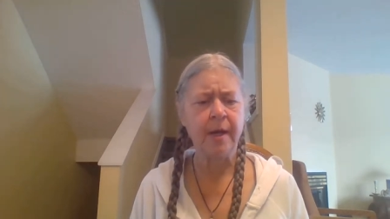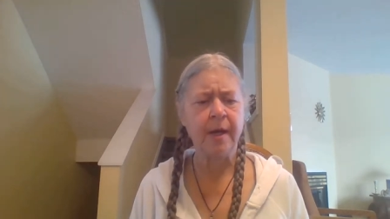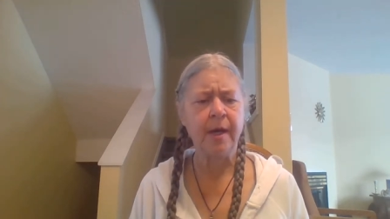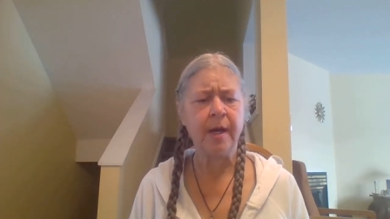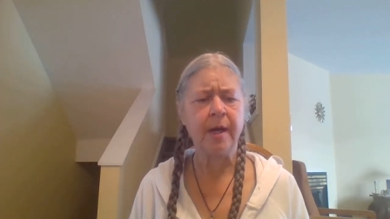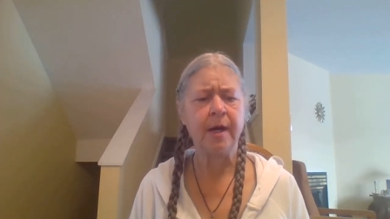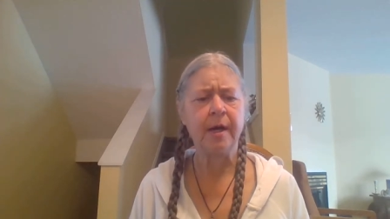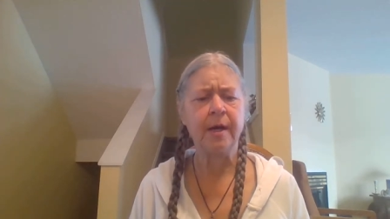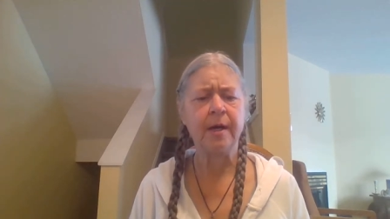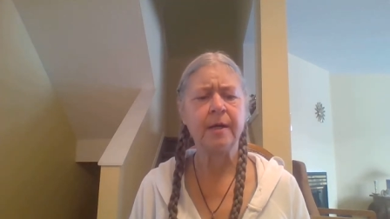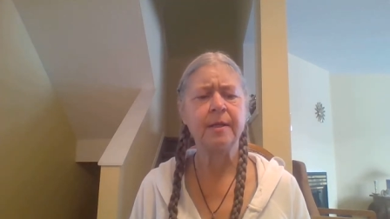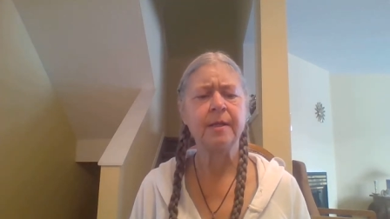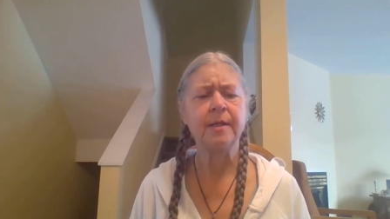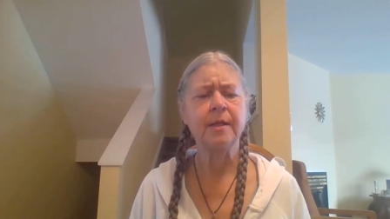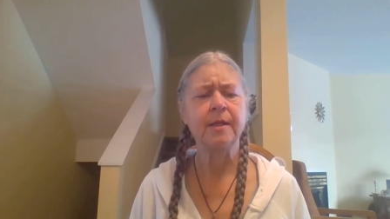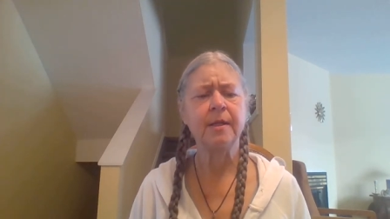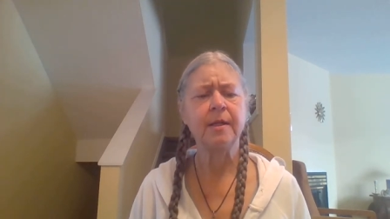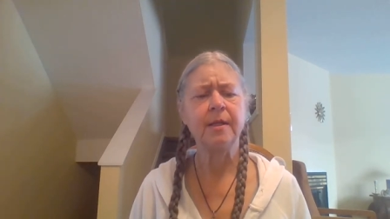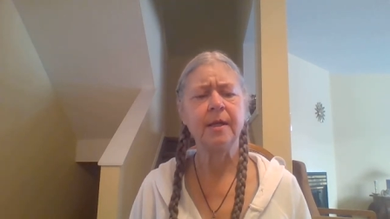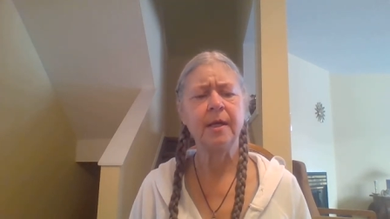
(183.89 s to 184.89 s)
and
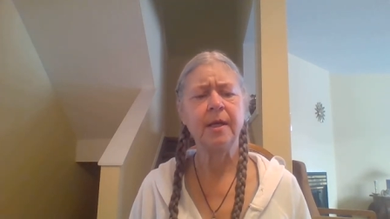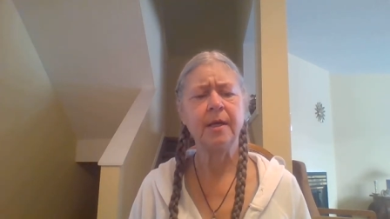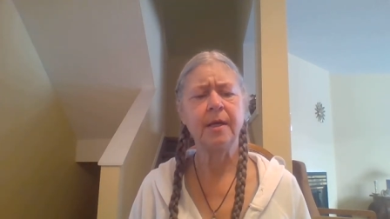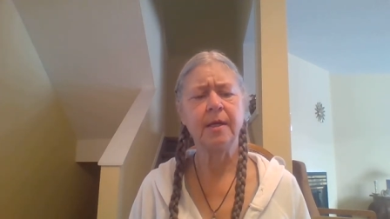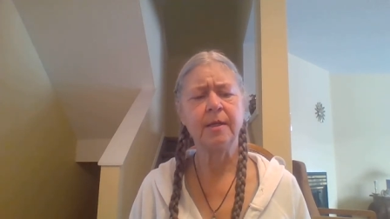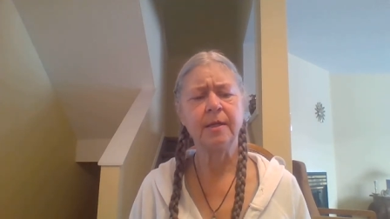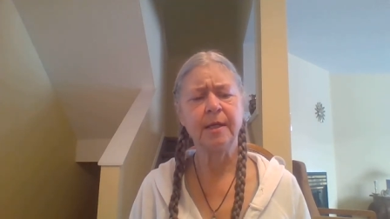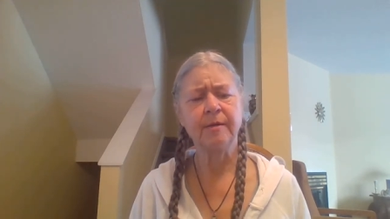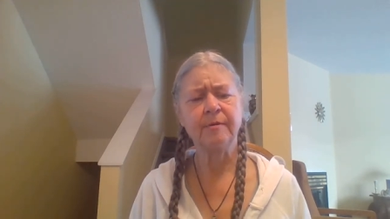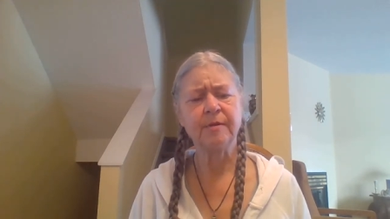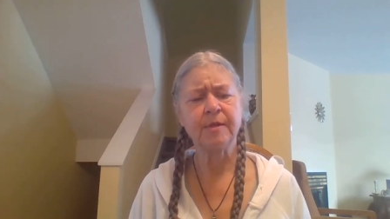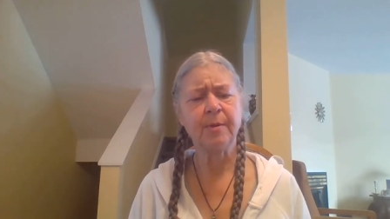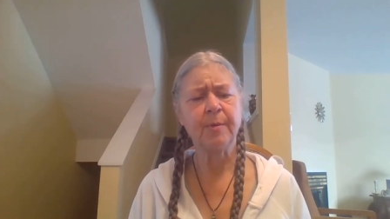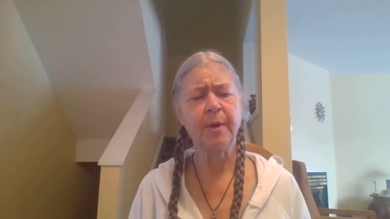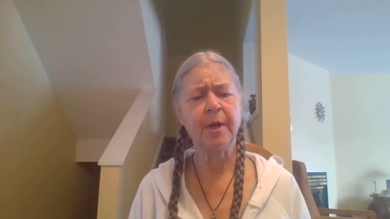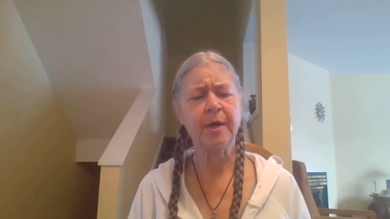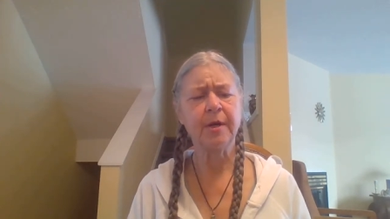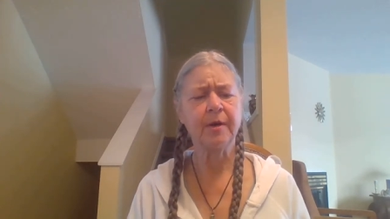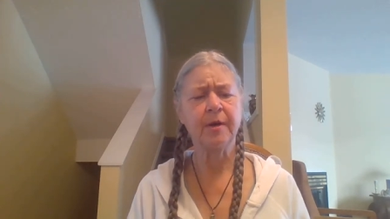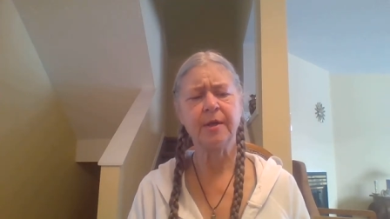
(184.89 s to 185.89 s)
it gives a
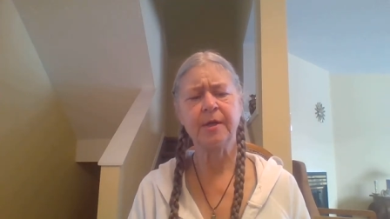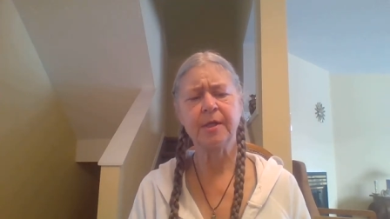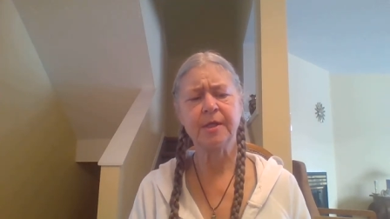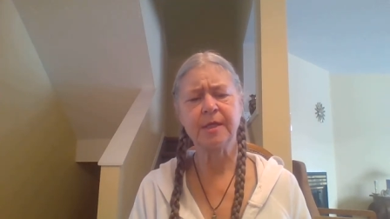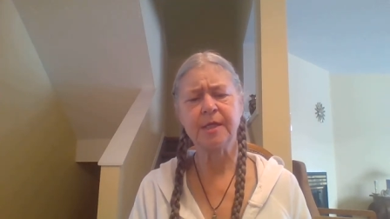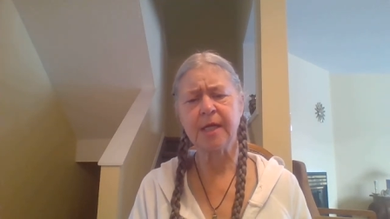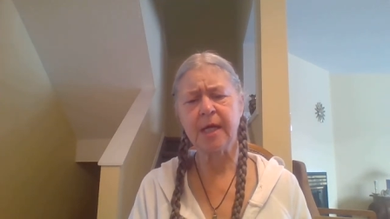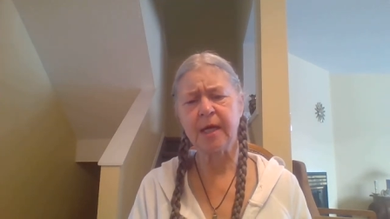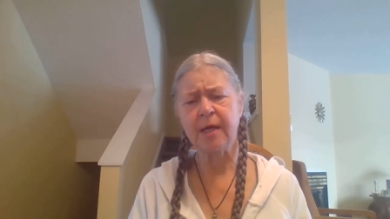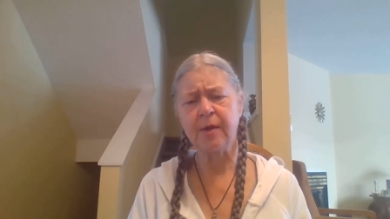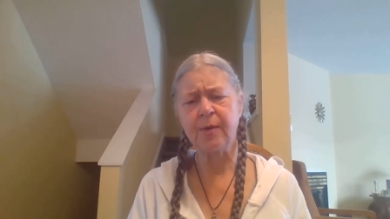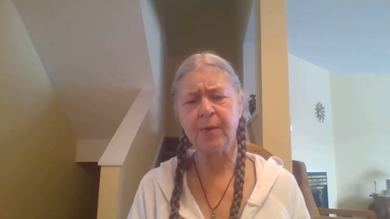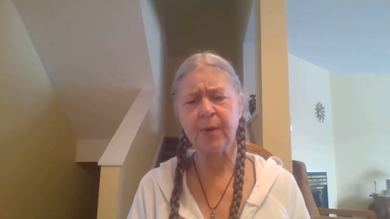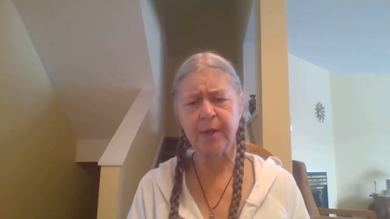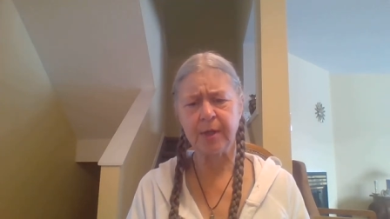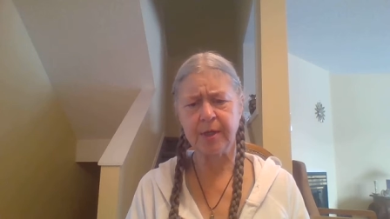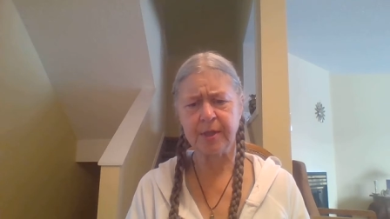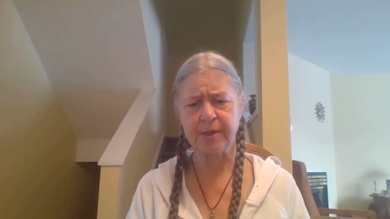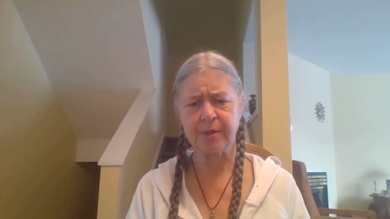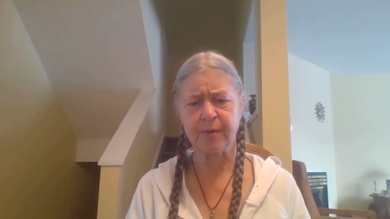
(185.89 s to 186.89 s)
better understanding
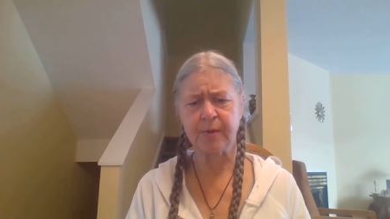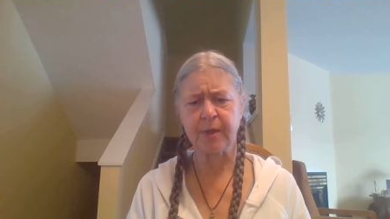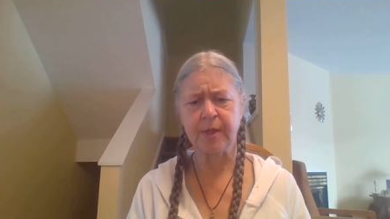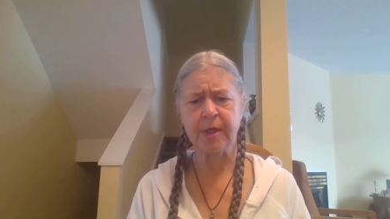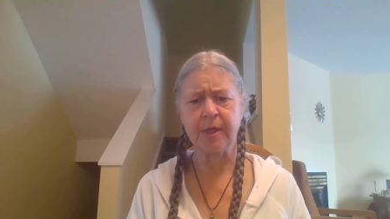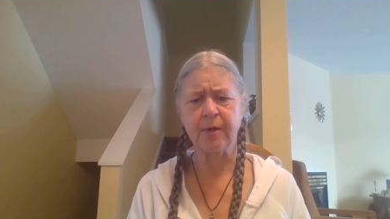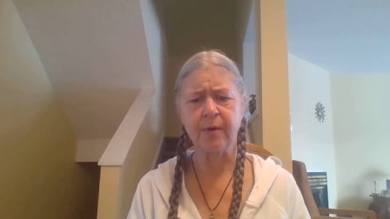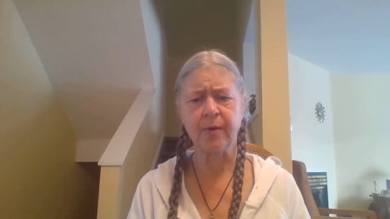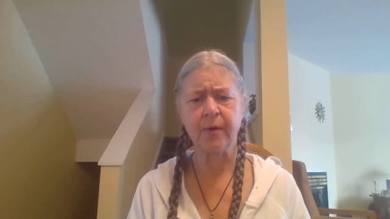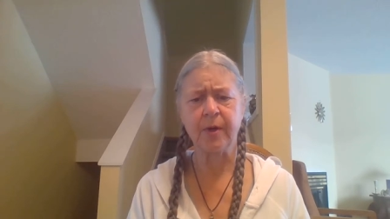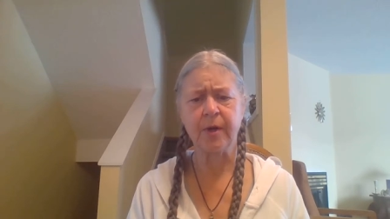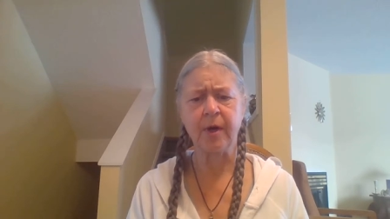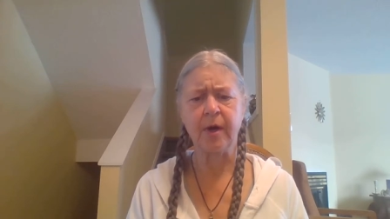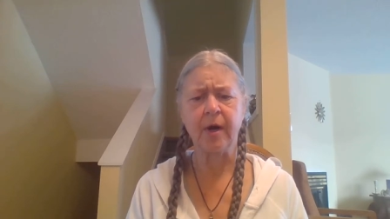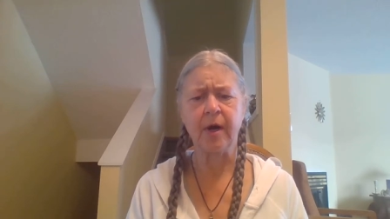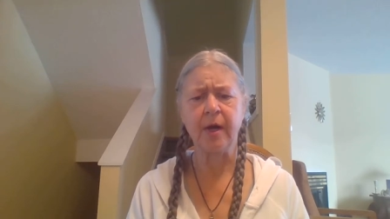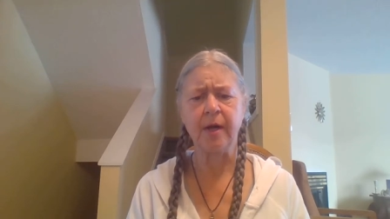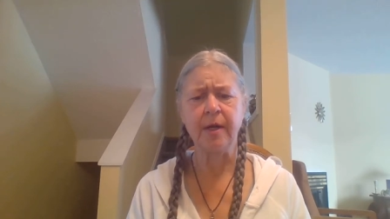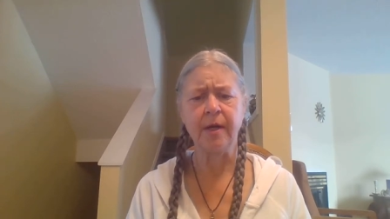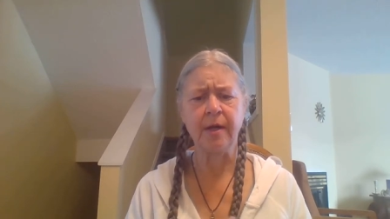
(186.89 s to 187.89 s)
what is really going
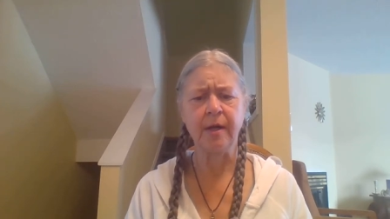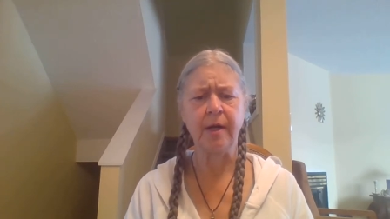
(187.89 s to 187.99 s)
on